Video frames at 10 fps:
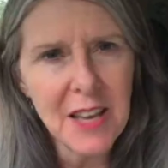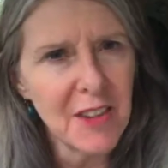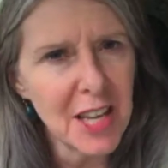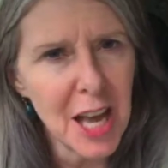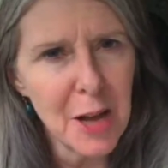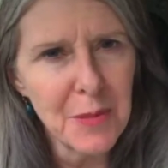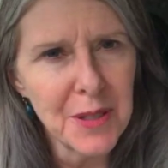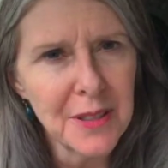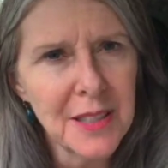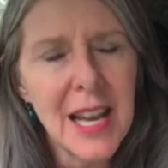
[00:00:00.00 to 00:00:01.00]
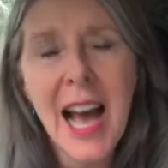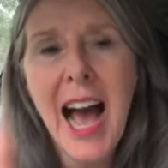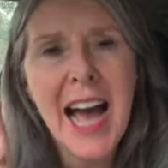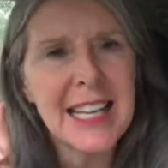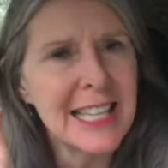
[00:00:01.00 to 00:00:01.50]
giving up.
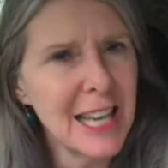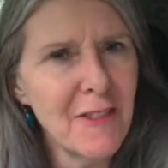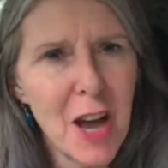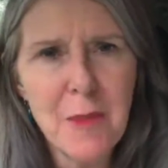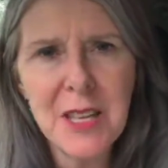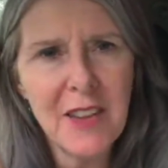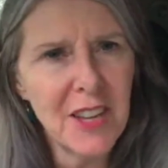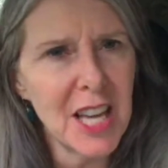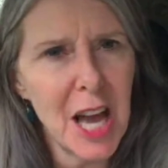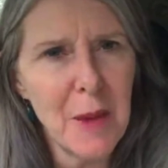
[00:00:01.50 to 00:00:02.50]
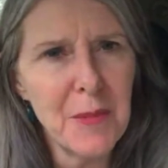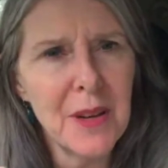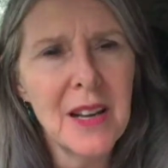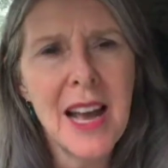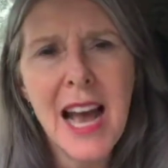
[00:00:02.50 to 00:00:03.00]
I give up giving up.
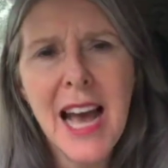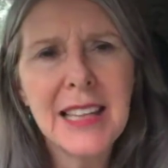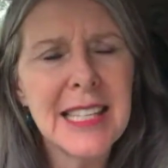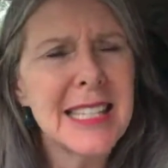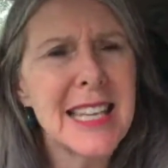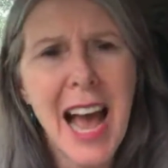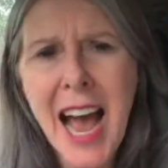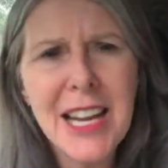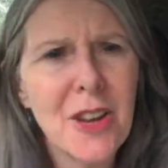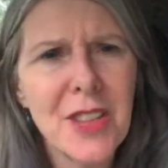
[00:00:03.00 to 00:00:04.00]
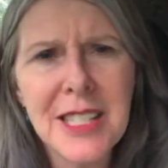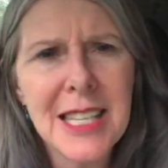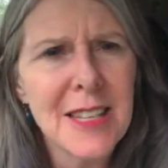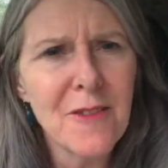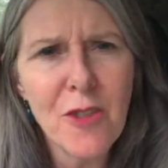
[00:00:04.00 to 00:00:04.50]
And listen, I know this
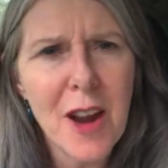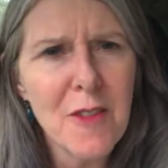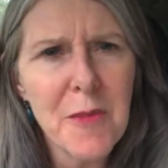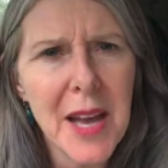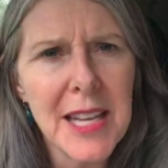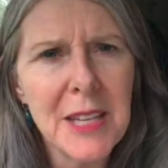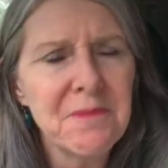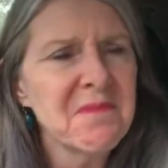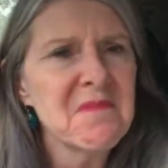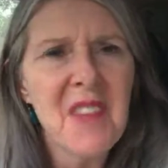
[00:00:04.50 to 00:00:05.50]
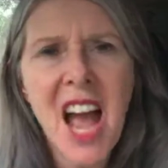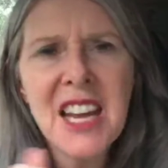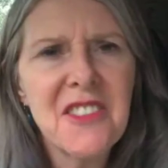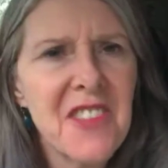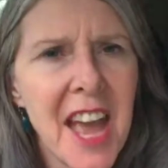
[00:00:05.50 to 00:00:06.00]
isn't for everybody.
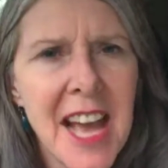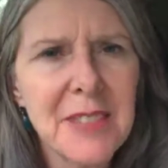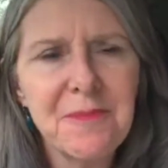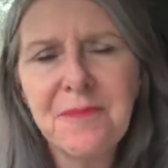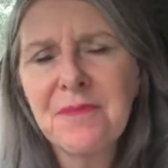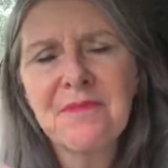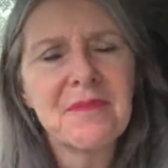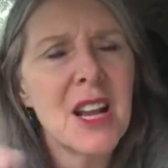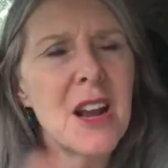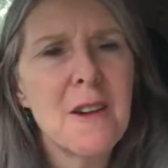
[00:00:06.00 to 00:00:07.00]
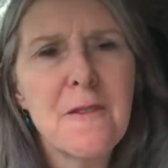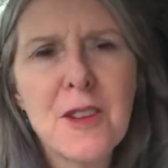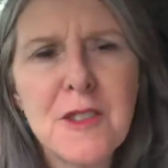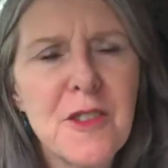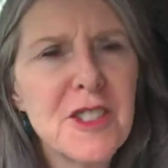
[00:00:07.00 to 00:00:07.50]
I get that.
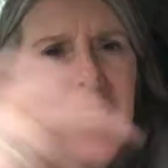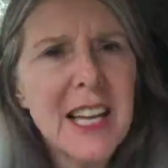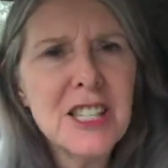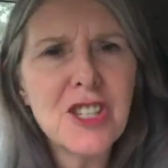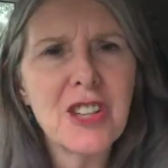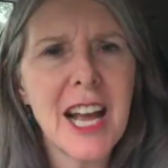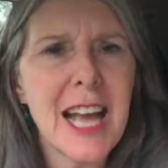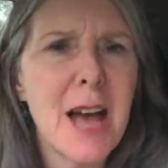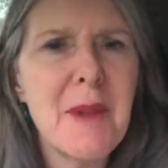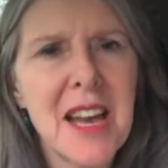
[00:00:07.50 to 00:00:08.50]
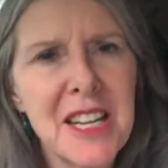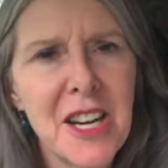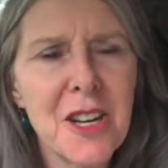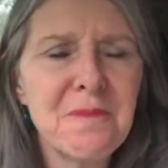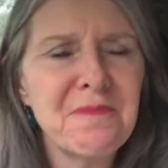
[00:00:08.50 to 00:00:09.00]
First few seconds, you're like, I'm out of
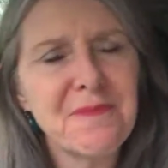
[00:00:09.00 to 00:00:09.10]
here.